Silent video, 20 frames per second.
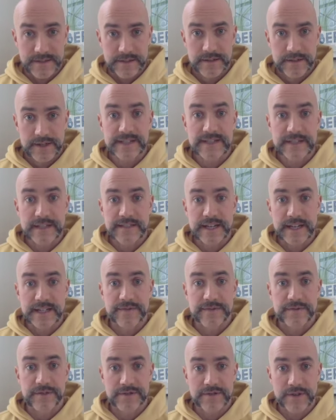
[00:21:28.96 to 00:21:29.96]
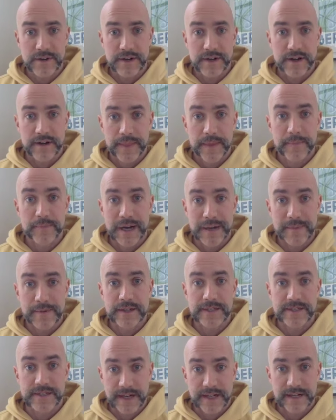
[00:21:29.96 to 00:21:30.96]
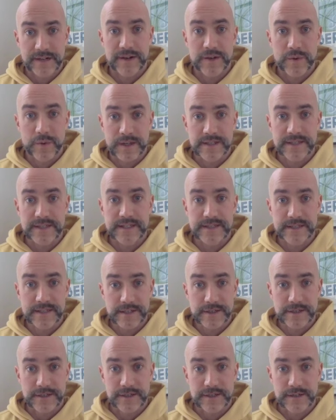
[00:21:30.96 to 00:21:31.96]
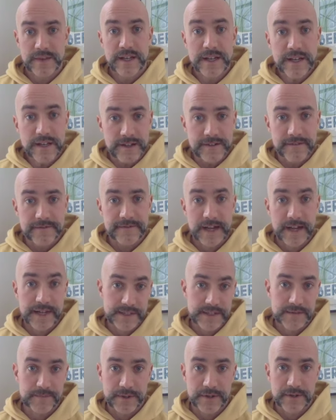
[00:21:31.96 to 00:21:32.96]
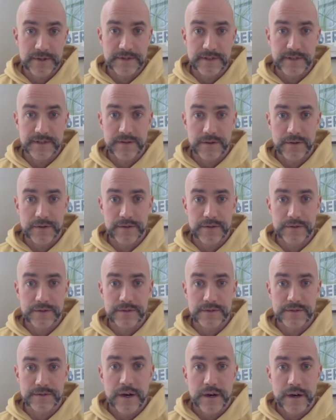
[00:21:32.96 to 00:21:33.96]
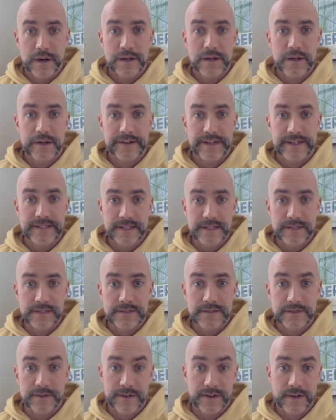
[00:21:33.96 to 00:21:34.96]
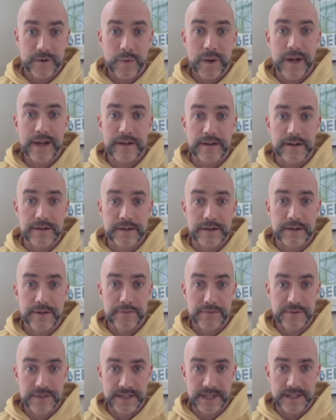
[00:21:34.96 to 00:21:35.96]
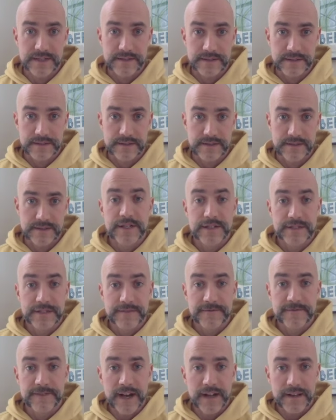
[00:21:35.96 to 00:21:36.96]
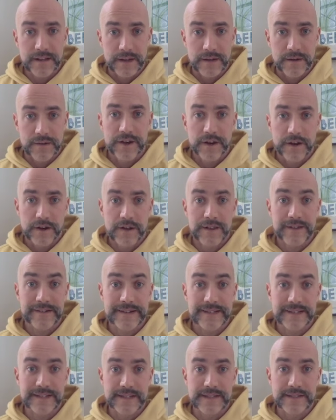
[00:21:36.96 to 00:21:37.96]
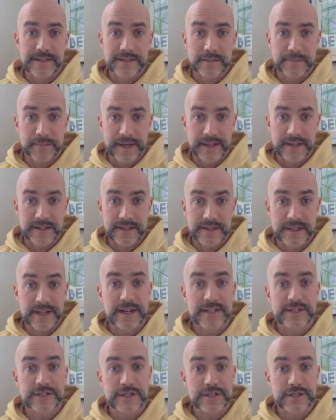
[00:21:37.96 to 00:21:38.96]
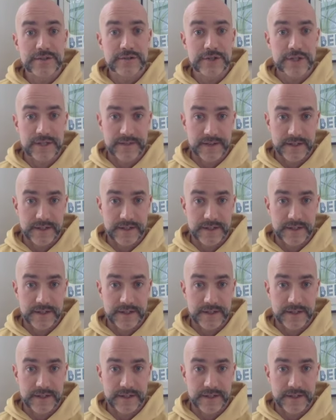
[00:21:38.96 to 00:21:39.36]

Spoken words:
can successfully draw the primary-secondary quality distinction. If, as an empiricist holds, all our ideas are acquired through the senses, does it follow that all our ideas depend on the constitution of our